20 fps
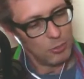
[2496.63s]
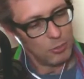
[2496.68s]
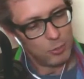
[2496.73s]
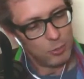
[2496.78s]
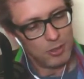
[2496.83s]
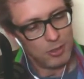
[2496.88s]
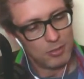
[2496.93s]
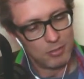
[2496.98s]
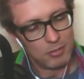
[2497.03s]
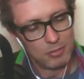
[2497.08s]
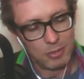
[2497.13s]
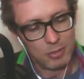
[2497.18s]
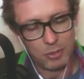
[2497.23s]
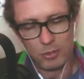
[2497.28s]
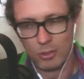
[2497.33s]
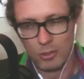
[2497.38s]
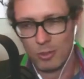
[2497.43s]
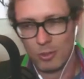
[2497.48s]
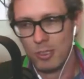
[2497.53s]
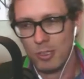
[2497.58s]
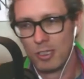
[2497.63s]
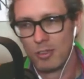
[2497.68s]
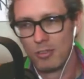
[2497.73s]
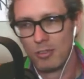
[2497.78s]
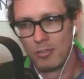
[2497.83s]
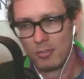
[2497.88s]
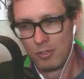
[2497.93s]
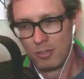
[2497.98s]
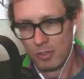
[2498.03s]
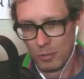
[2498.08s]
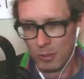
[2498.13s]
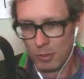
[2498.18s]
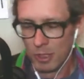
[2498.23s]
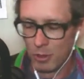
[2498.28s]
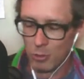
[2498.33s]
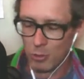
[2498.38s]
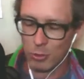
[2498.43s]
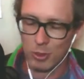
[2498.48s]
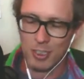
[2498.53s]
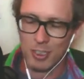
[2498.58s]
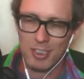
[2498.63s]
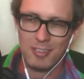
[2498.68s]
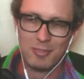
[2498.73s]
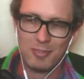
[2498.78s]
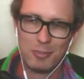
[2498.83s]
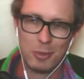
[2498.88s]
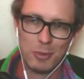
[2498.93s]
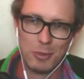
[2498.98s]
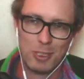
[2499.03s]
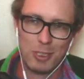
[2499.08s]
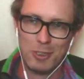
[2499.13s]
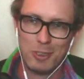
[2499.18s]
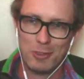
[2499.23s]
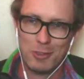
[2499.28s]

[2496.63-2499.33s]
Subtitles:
but those are the big three. What about you?